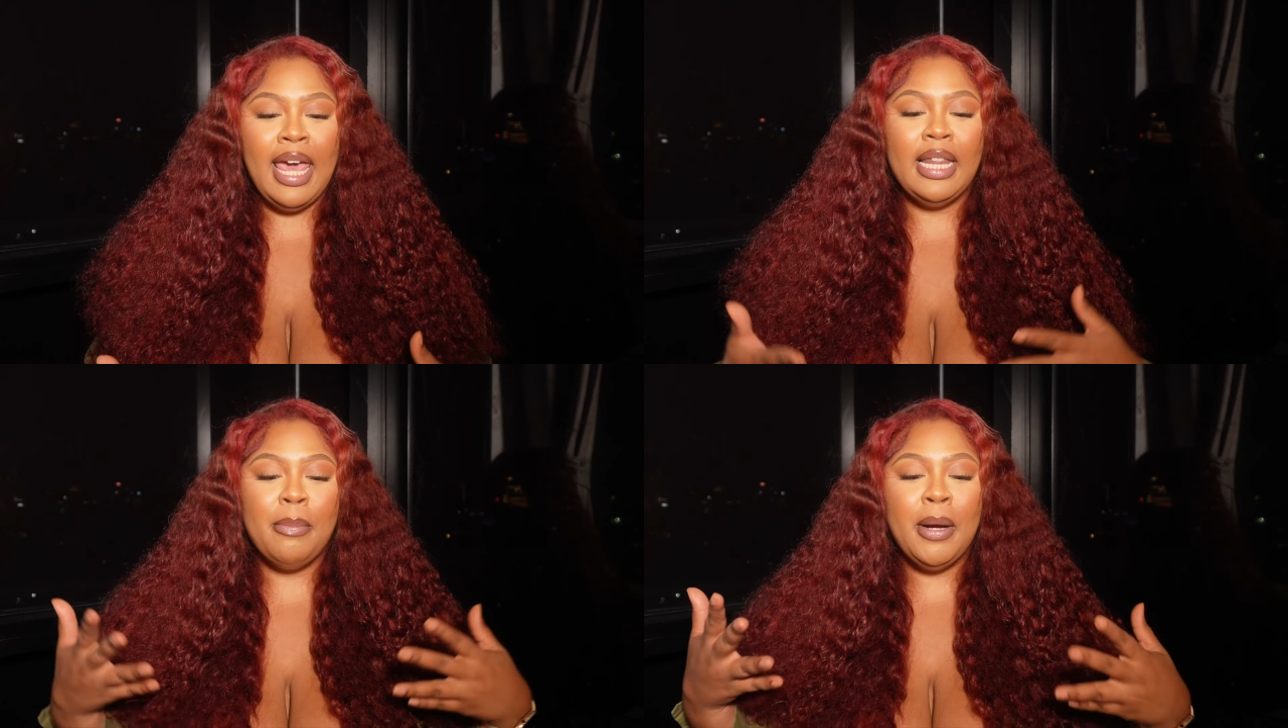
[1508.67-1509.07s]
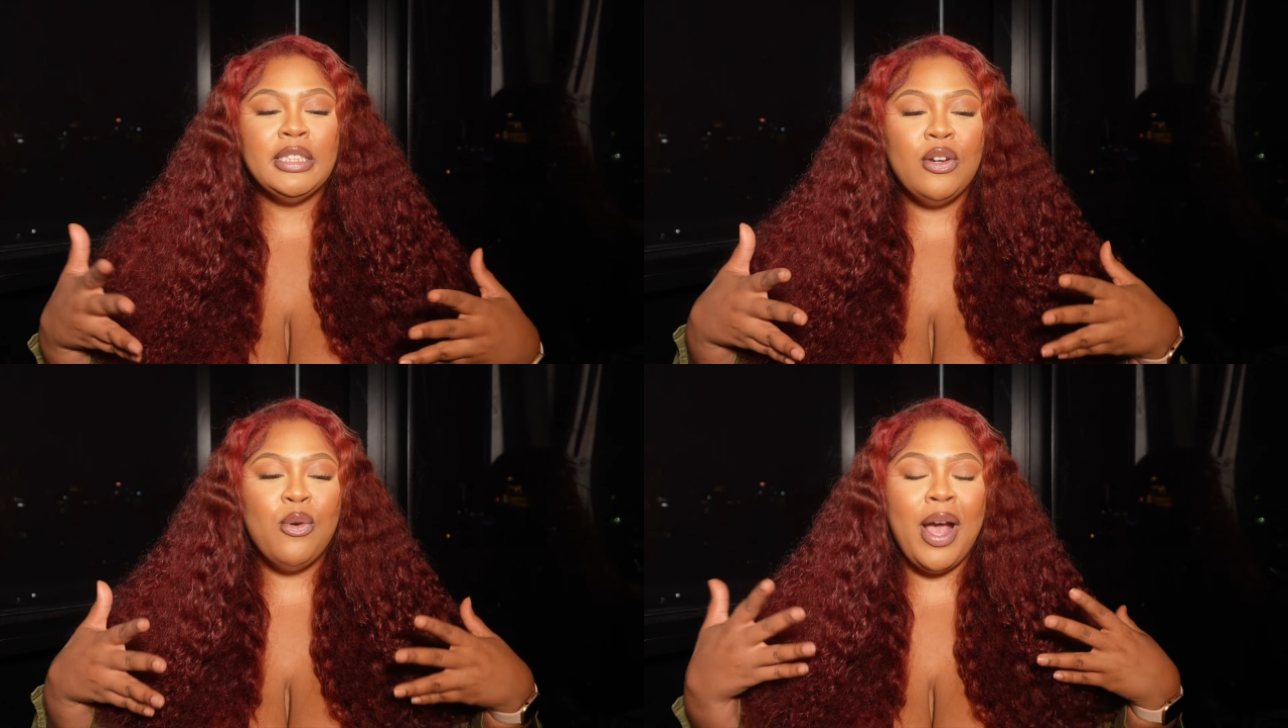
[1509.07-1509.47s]
and the
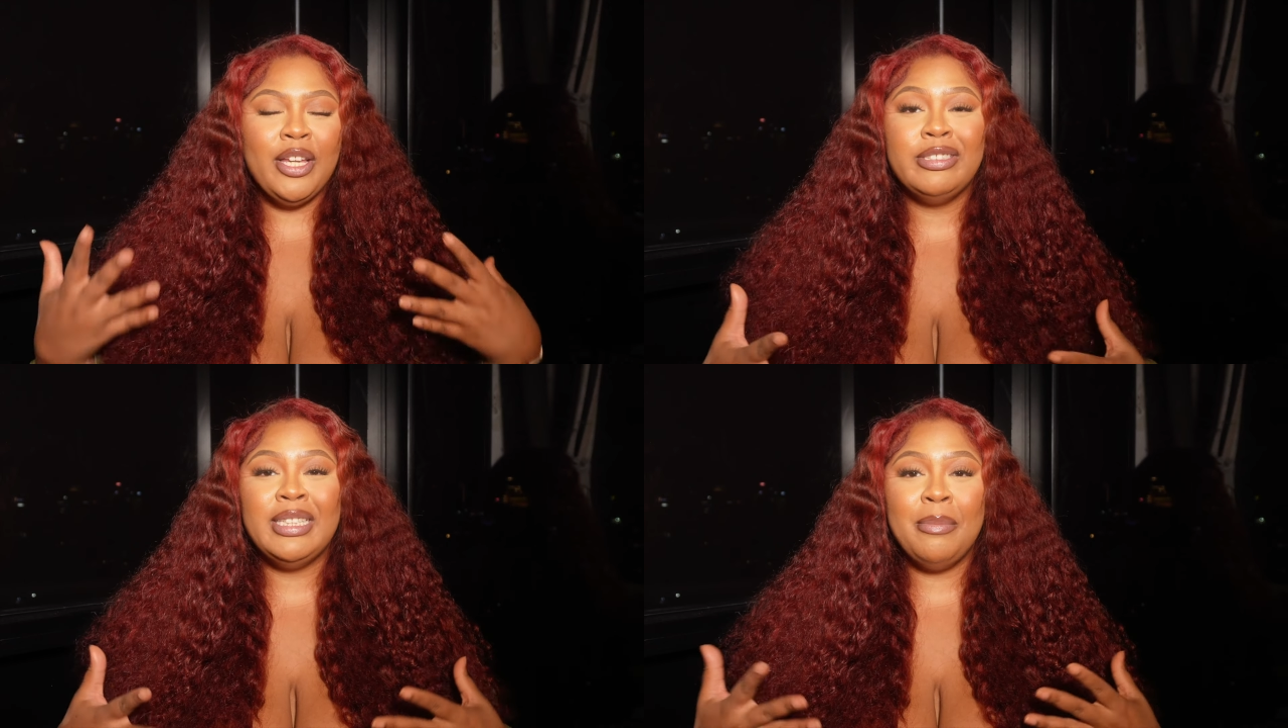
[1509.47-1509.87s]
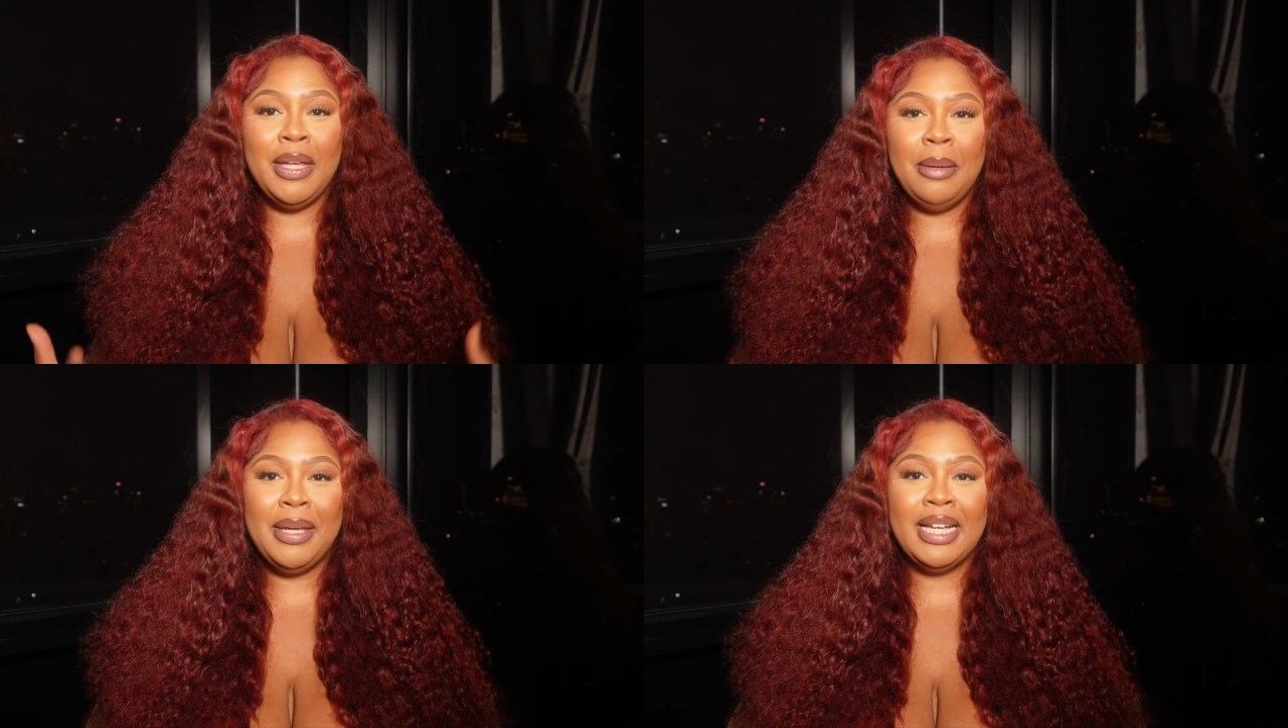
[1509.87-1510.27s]
person who I used to
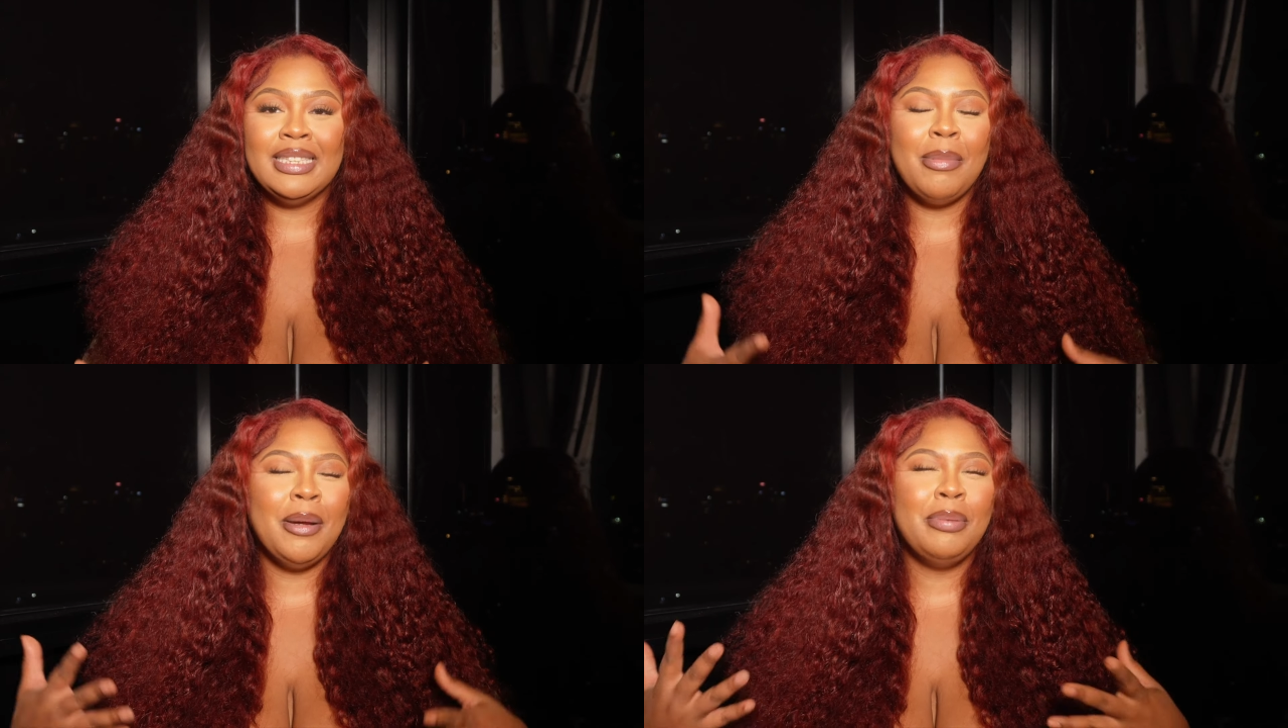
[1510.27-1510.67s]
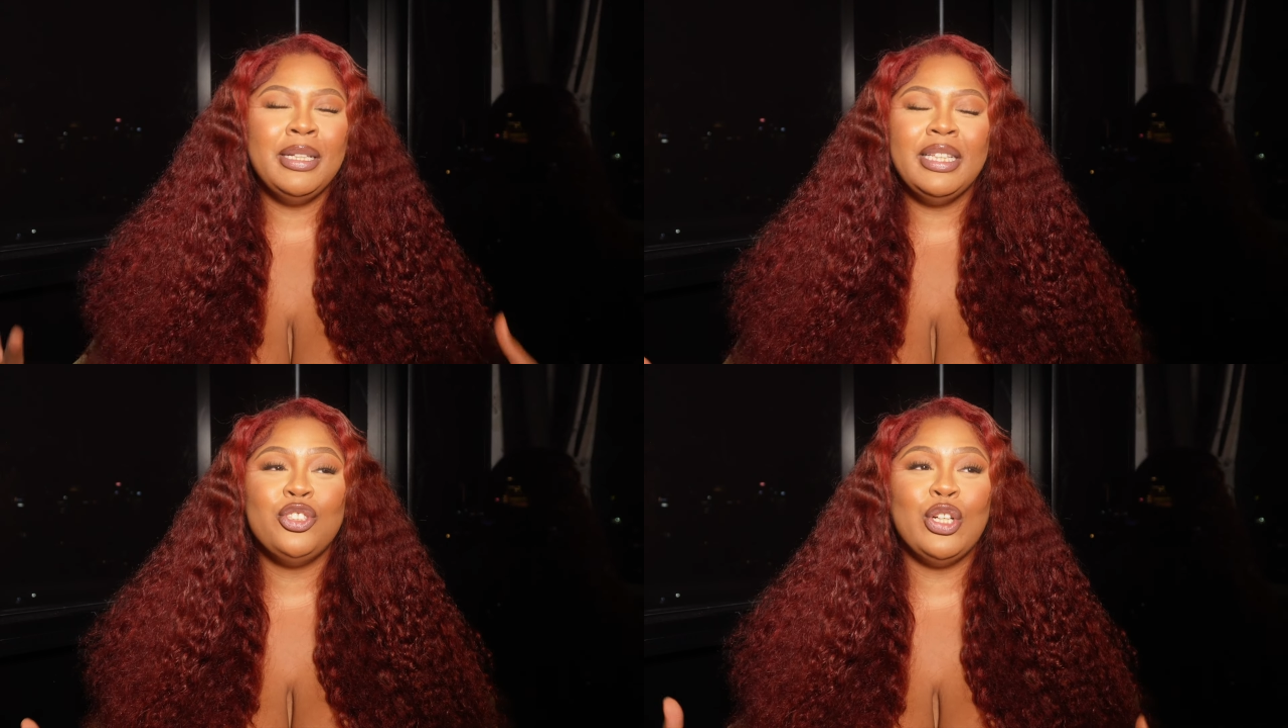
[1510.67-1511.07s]
be, because I'm
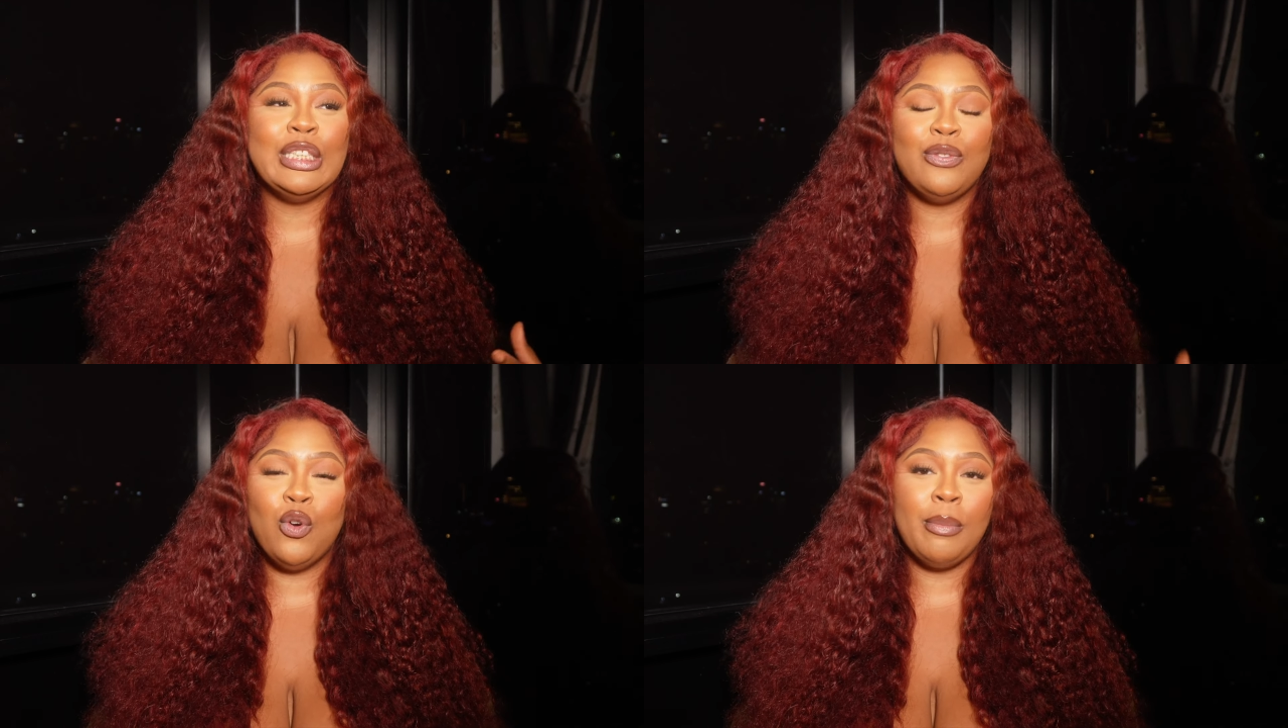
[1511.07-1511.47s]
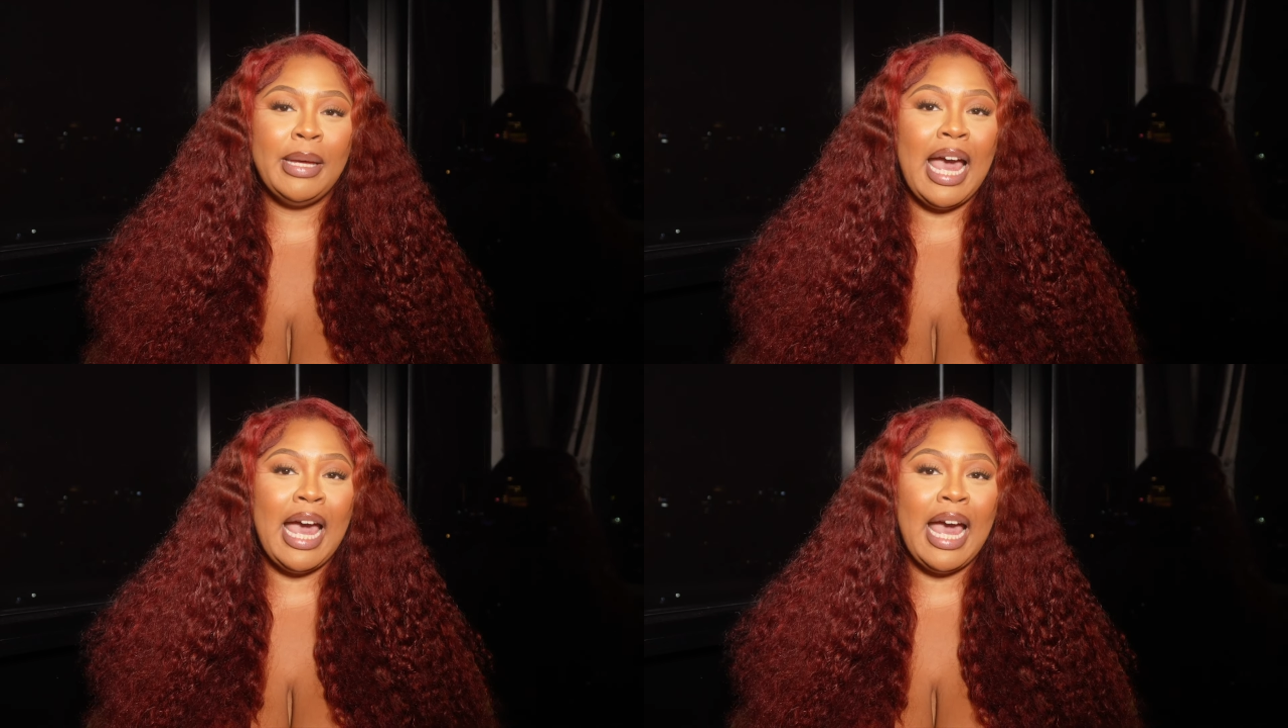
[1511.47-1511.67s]
completely transforming.